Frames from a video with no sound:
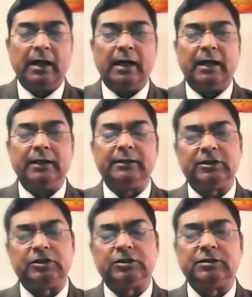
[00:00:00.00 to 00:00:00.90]
And
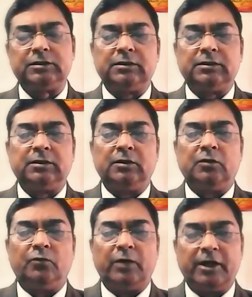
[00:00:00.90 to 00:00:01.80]
this
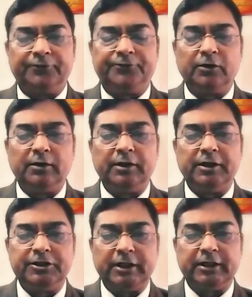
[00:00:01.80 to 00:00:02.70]
wonderful
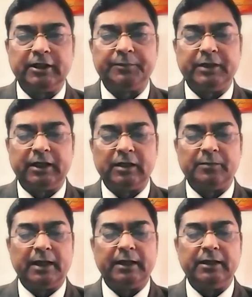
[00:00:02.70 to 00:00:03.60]
initiative taken
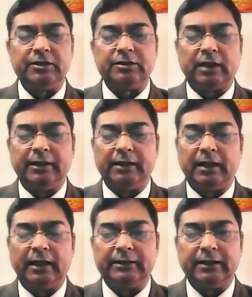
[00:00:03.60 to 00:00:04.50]
by
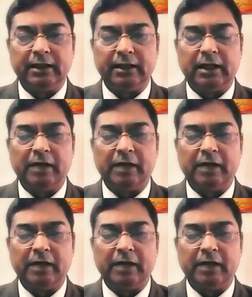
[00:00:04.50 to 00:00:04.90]
Shalina Healthcare,